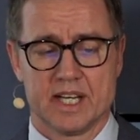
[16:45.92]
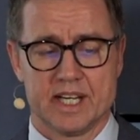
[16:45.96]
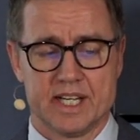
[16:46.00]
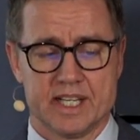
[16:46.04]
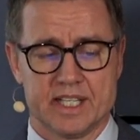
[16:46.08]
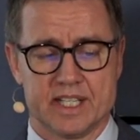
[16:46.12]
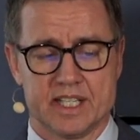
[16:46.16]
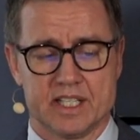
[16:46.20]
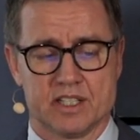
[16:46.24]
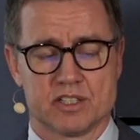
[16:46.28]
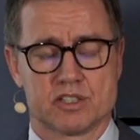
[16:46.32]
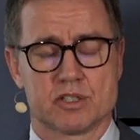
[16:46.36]

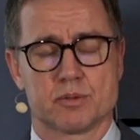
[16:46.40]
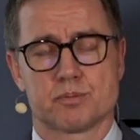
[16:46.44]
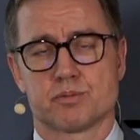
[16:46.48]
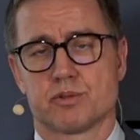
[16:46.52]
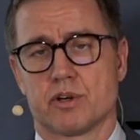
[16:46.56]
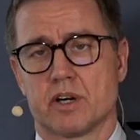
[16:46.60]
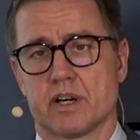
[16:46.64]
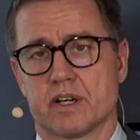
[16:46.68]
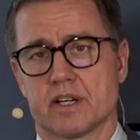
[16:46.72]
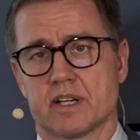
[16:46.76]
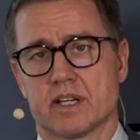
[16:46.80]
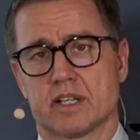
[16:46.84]
It is a
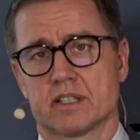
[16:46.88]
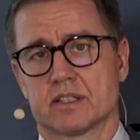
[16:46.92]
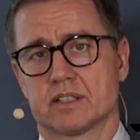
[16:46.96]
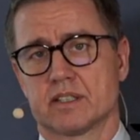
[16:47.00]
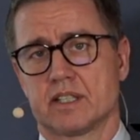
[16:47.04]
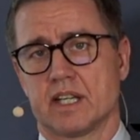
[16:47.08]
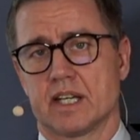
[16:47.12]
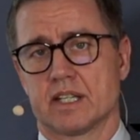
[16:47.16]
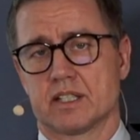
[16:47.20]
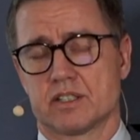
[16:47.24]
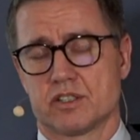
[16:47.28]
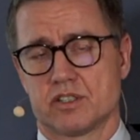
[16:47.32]
product
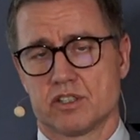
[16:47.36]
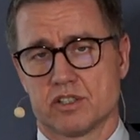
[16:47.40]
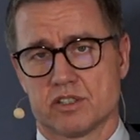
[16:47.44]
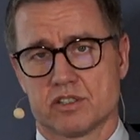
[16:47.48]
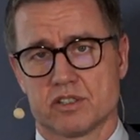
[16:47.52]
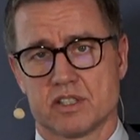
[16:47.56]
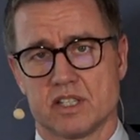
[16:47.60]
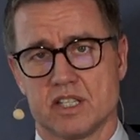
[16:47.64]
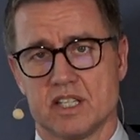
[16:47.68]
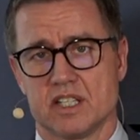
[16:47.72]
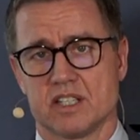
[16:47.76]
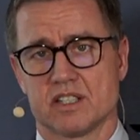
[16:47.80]
that
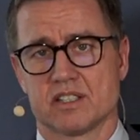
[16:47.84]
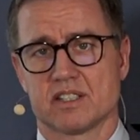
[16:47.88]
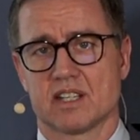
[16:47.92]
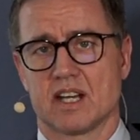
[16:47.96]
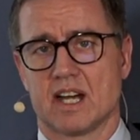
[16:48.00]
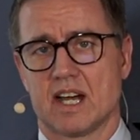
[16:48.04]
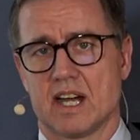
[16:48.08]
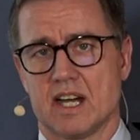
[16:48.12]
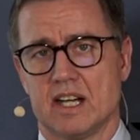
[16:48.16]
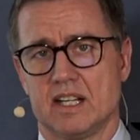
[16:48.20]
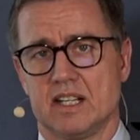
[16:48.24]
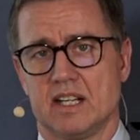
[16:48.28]
just is
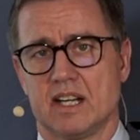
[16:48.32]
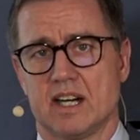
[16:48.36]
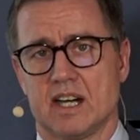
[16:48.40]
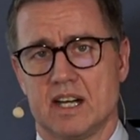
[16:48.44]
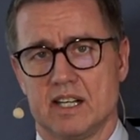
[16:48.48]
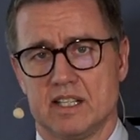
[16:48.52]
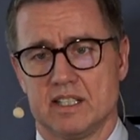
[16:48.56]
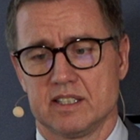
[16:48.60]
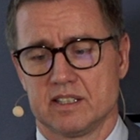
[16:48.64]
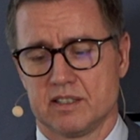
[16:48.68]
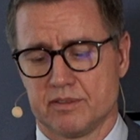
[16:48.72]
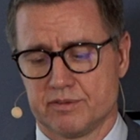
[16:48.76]
highly,
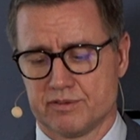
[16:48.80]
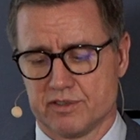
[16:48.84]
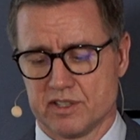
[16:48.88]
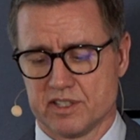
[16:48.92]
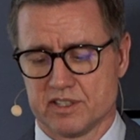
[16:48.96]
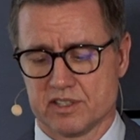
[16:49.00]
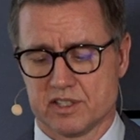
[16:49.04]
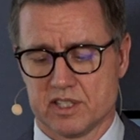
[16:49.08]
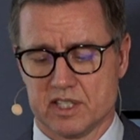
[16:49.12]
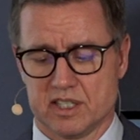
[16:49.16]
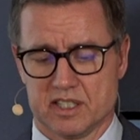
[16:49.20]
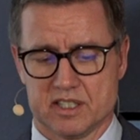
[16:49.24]
highly
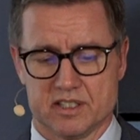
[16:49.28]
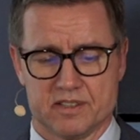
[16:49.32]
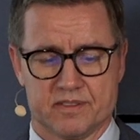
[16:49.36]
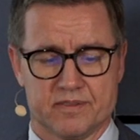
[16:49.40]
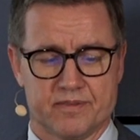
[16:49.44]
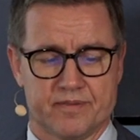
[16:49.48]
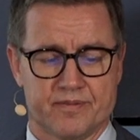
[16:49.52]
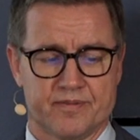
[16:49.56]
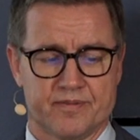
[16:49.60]
differentiated.